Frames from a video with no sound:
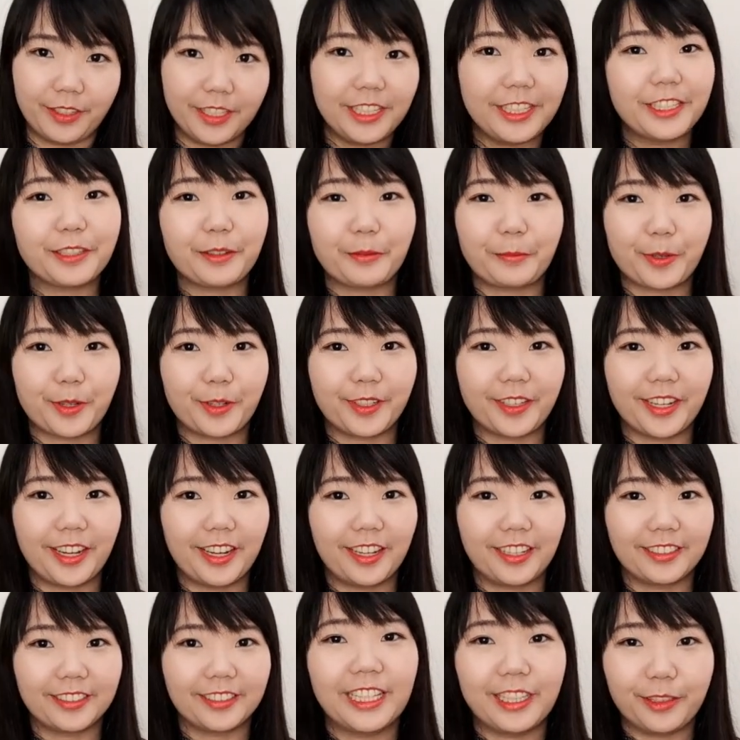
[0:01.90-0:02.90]
Indonesia
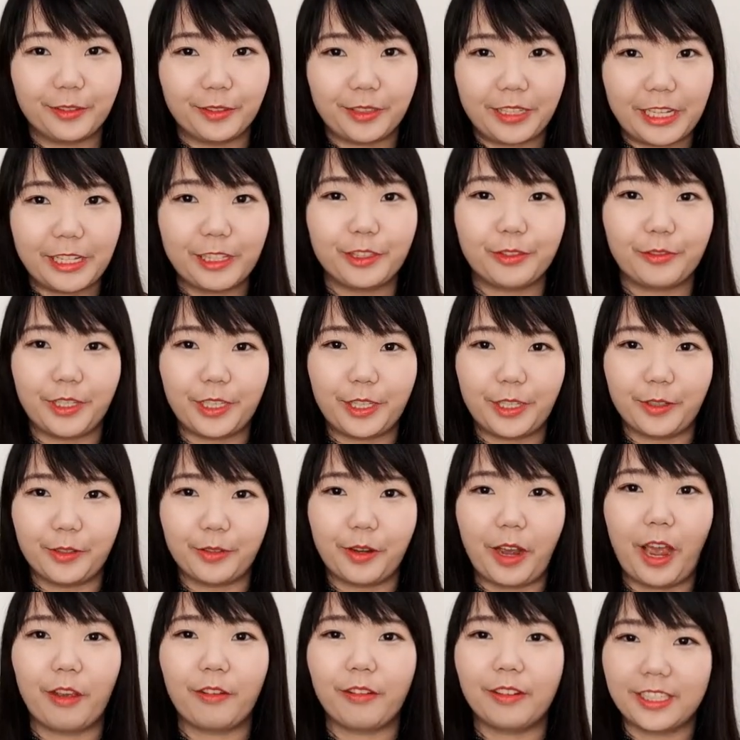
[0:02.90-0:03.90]
product. In today's video,
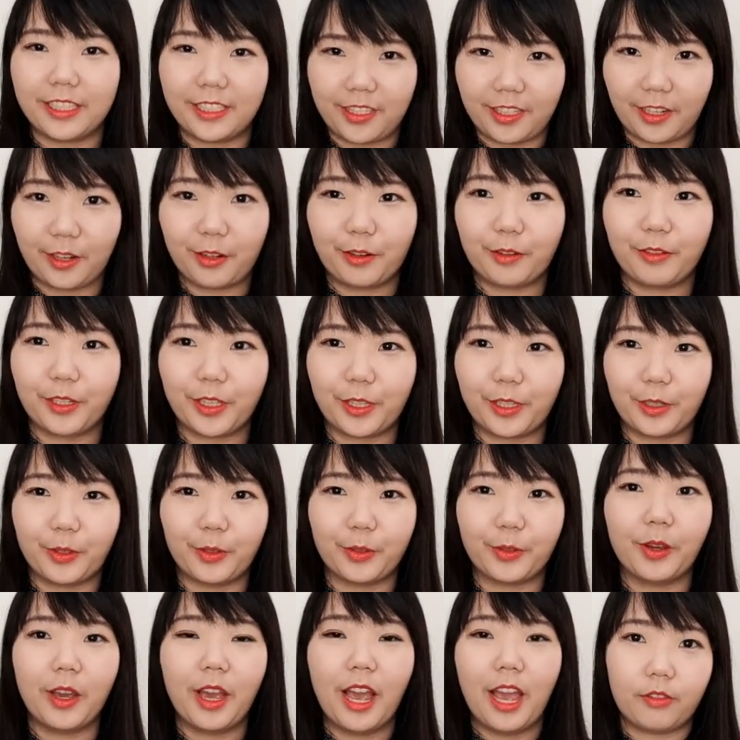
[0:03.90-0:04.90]
I will share with
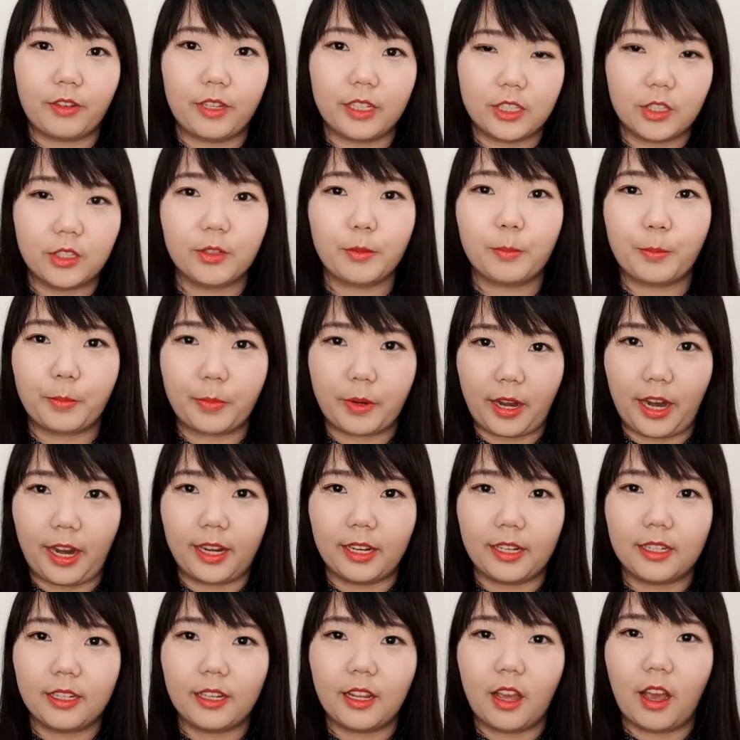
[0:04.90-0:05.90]
you a fashion
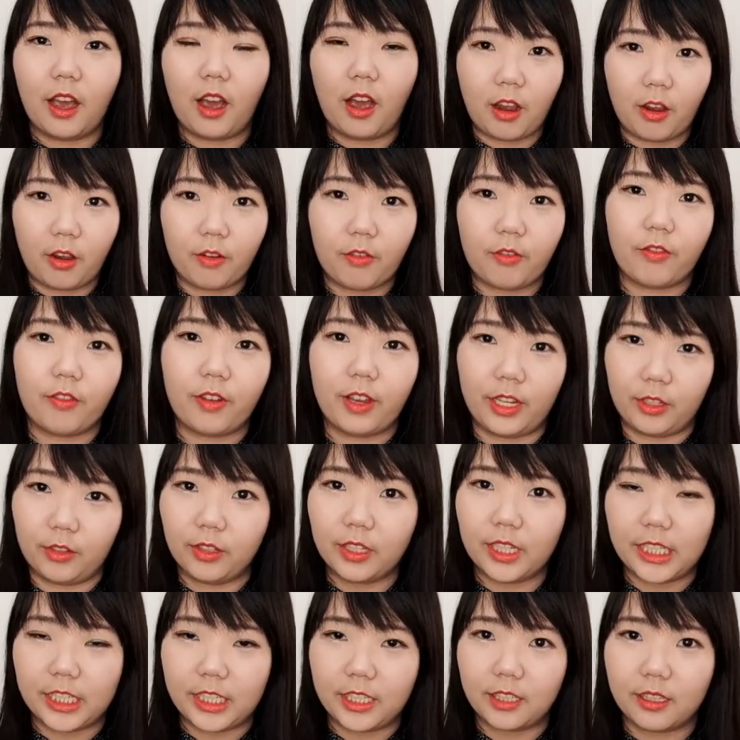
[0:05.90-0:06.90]
brand of
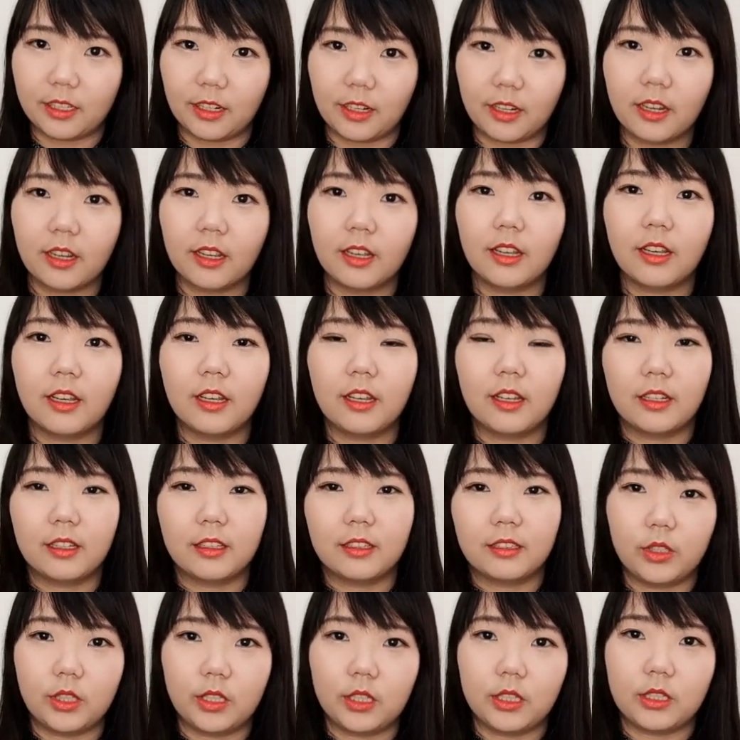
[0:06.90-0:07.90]
Indonesia,
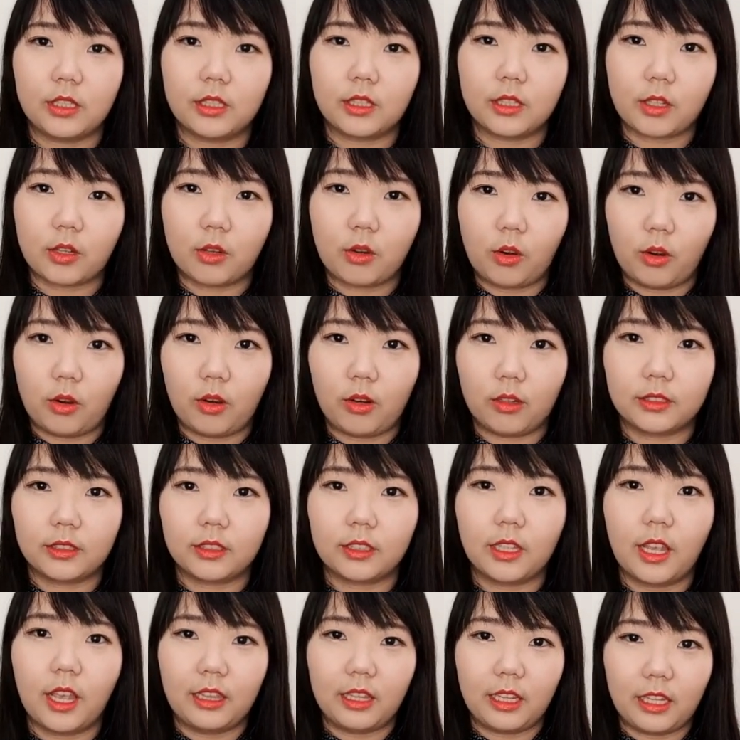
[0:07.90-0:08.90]
which is
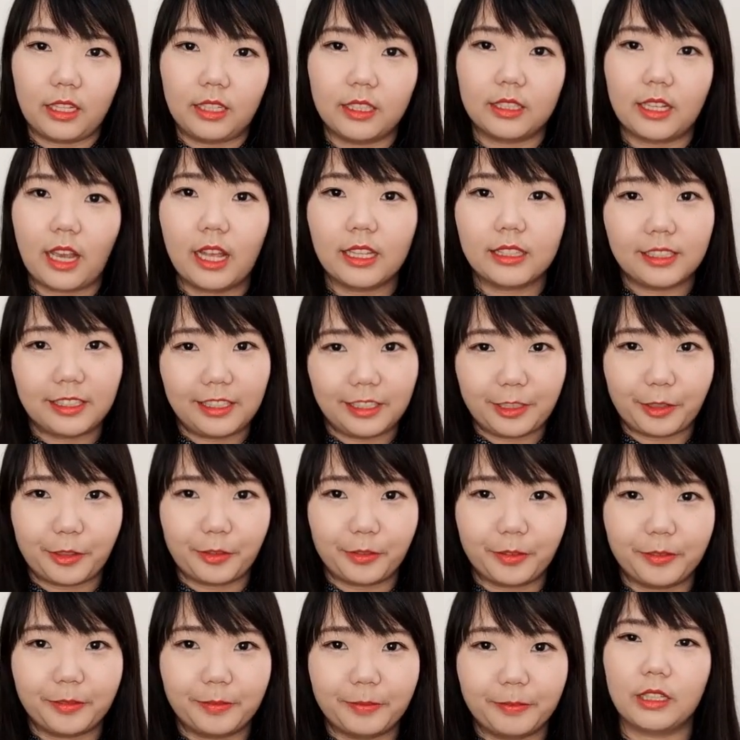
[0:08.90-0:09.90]
called Les Catino.
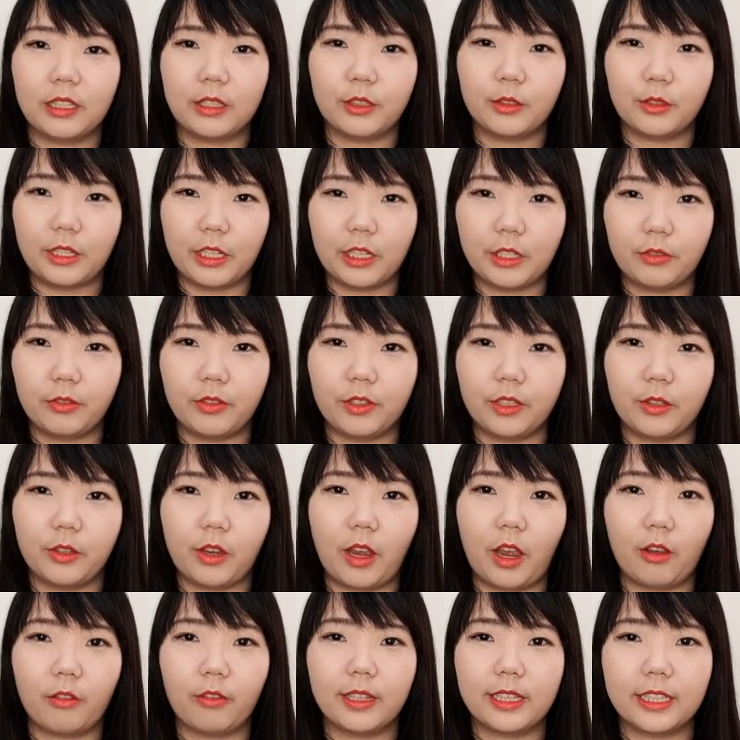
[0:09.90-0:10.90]
In today's
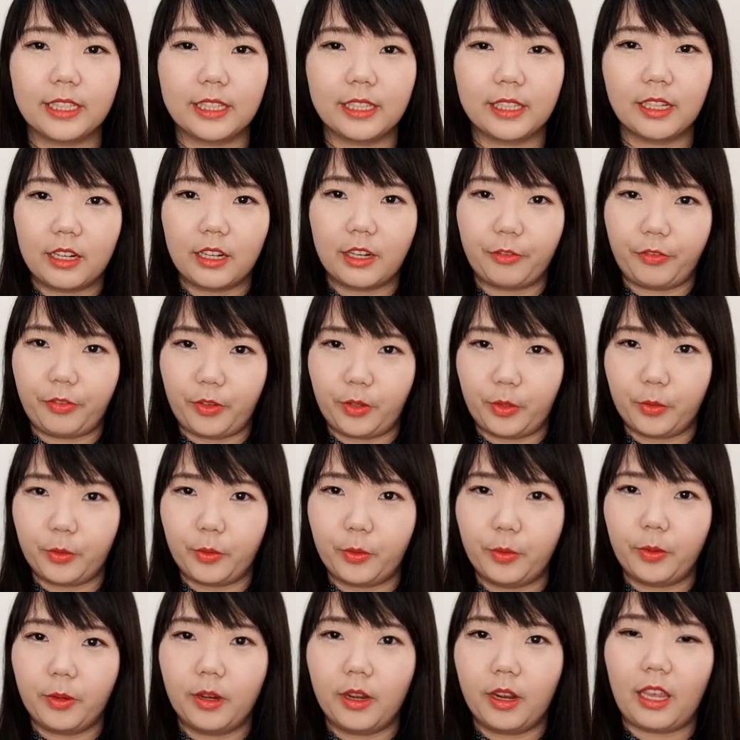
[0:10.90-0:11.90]
video, I will
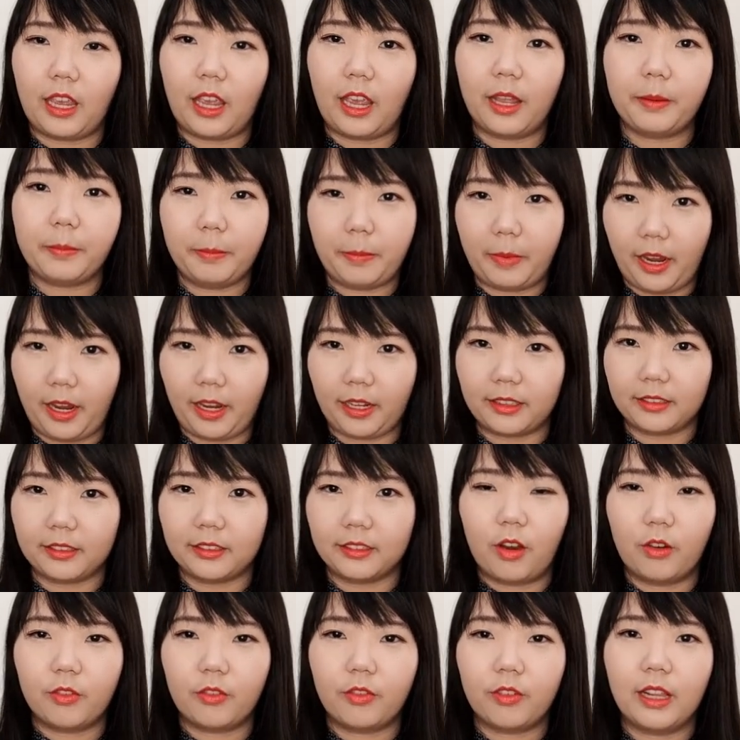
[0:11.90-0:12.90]
review a handbag
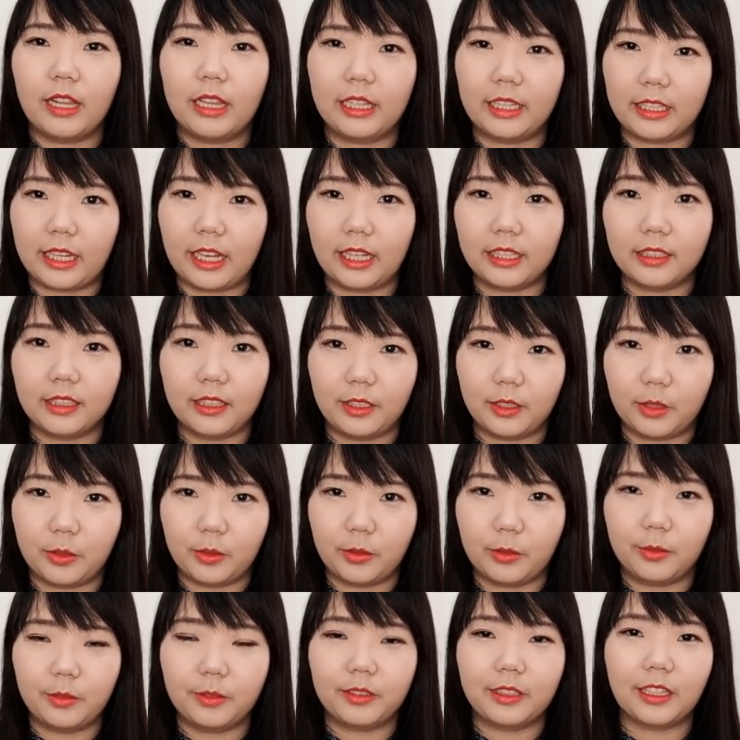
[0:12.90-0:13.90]
of Les
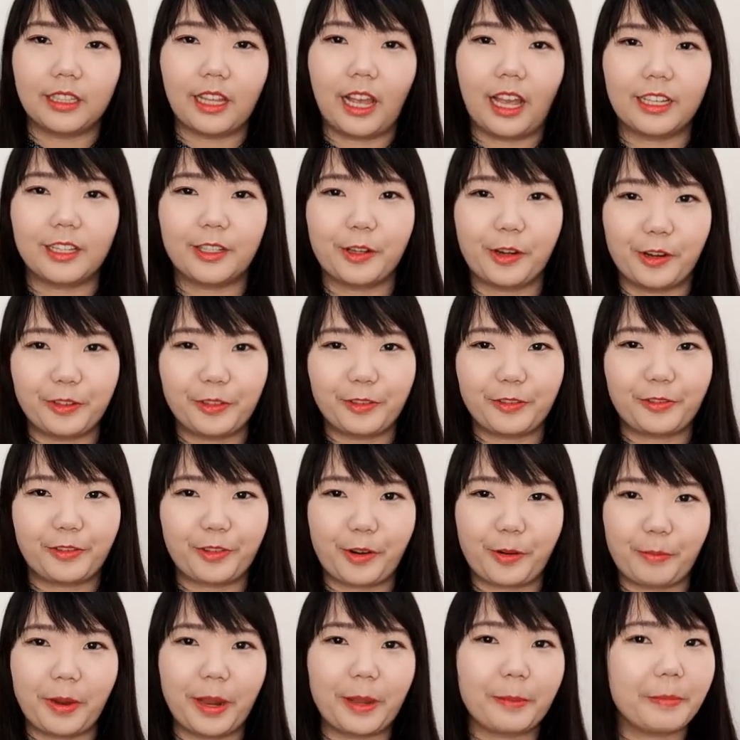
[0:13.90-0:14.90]
Catino that I got
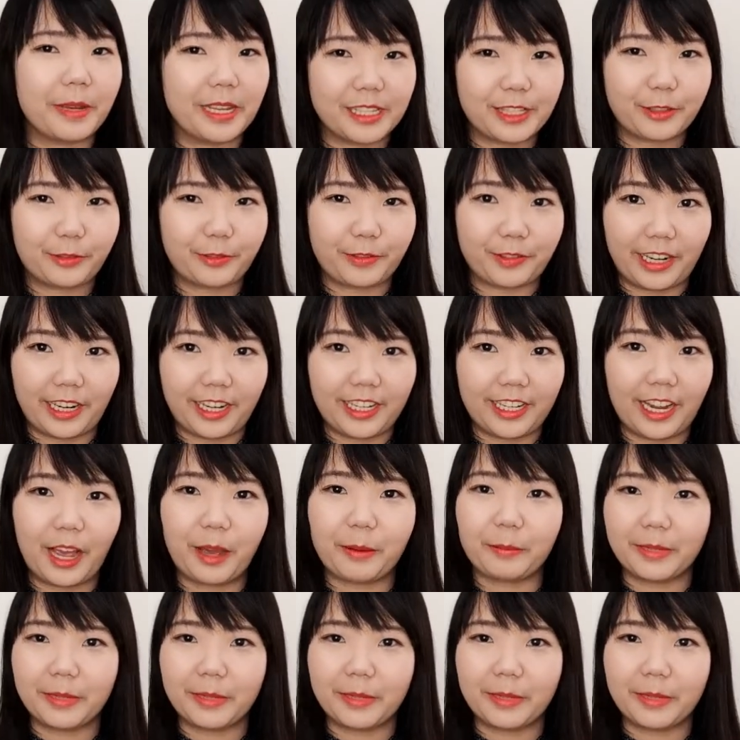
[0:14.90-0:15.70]
from my best friend